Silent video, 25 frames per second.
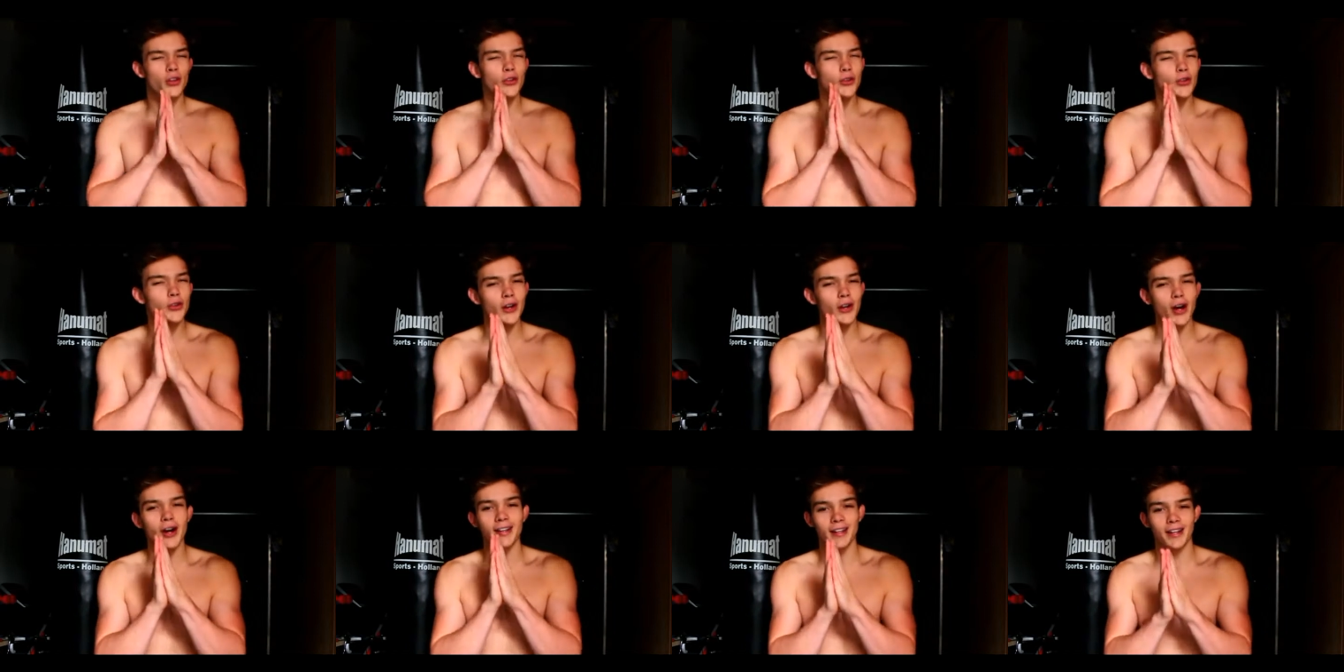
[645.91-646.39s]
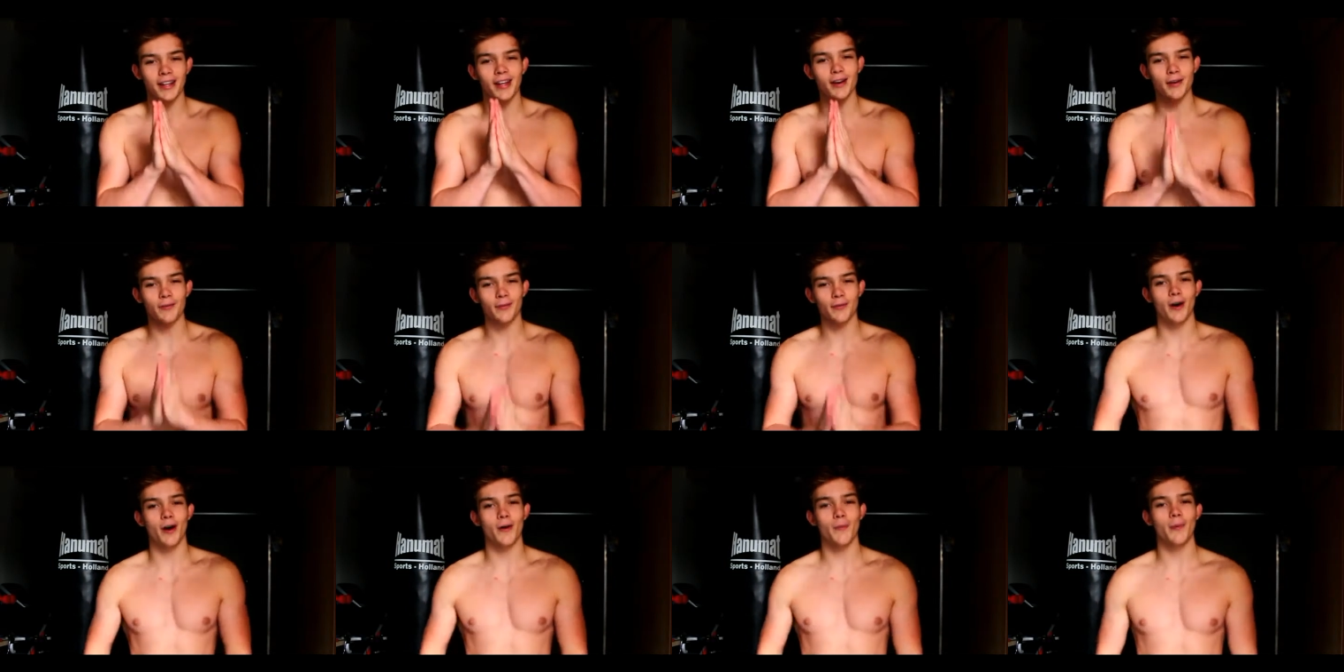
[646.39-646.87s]
Do not
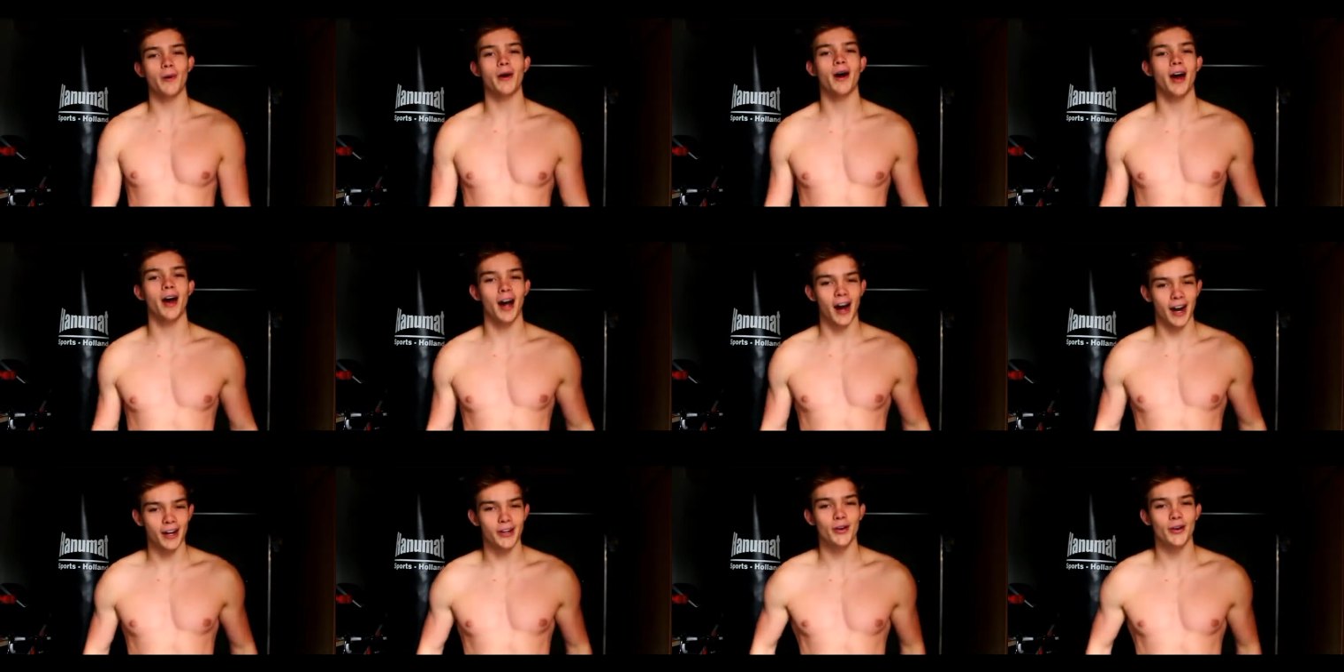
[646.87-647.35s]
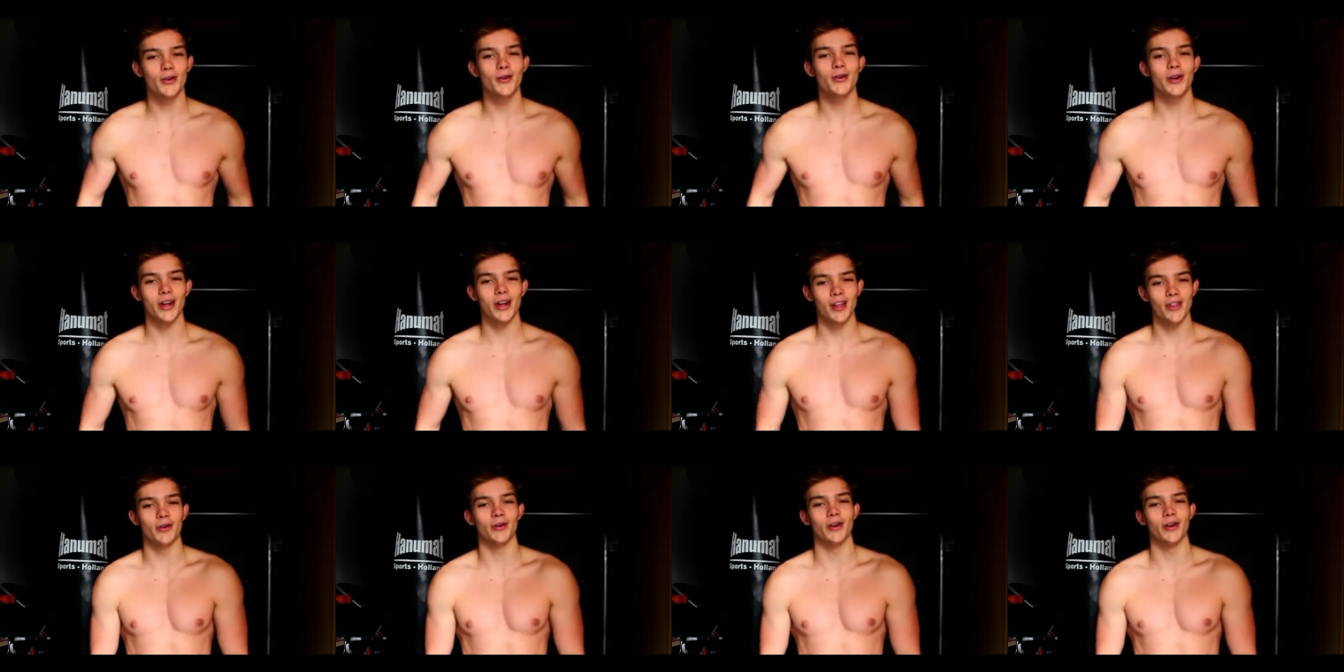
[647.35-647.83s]
give up. I know
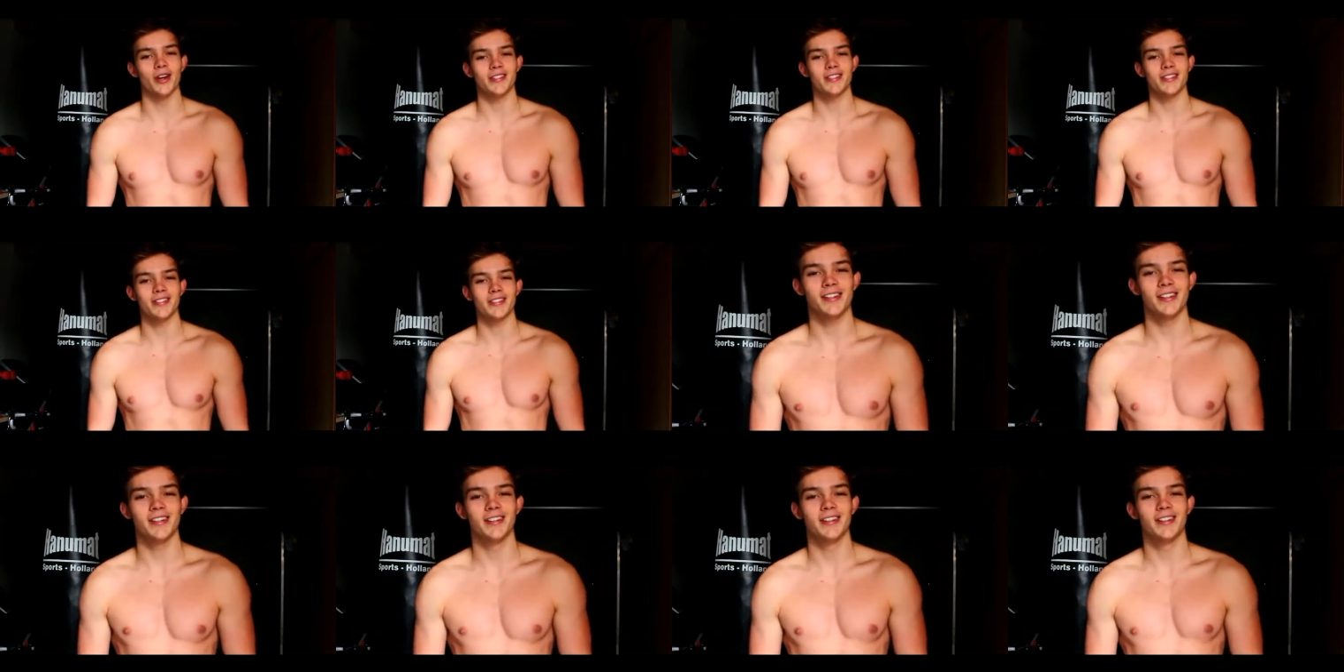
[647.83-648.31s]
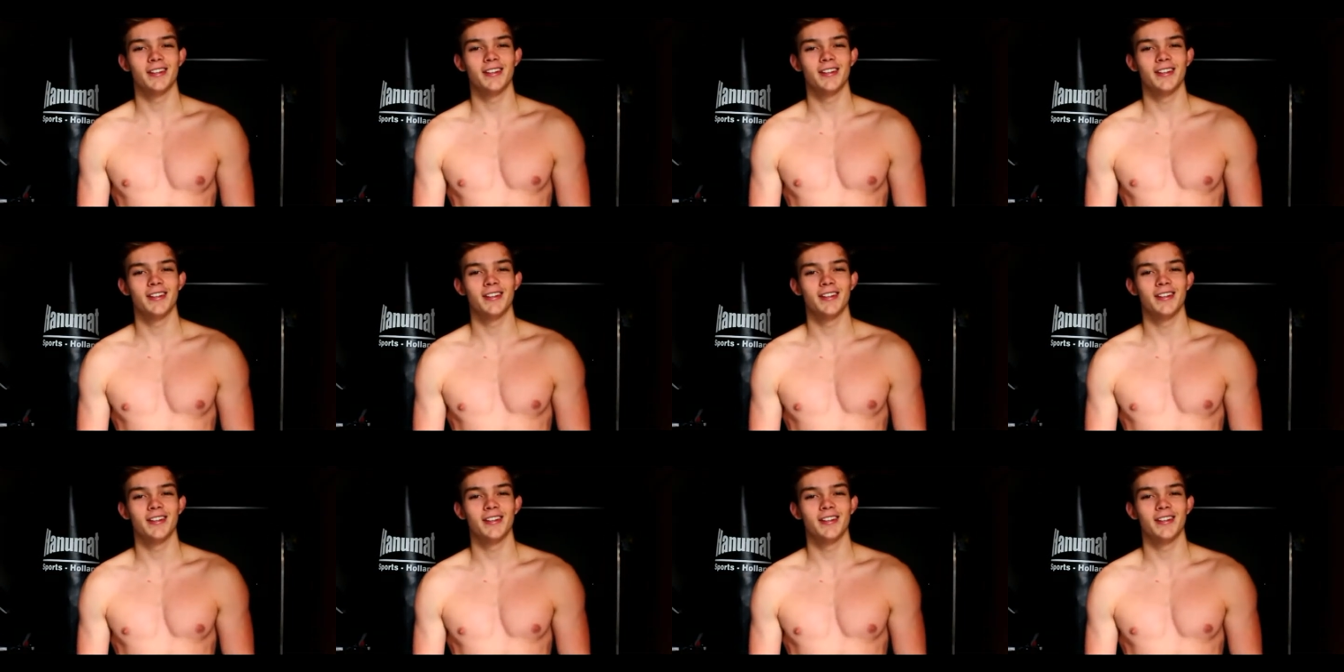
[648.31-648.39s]
you can do this.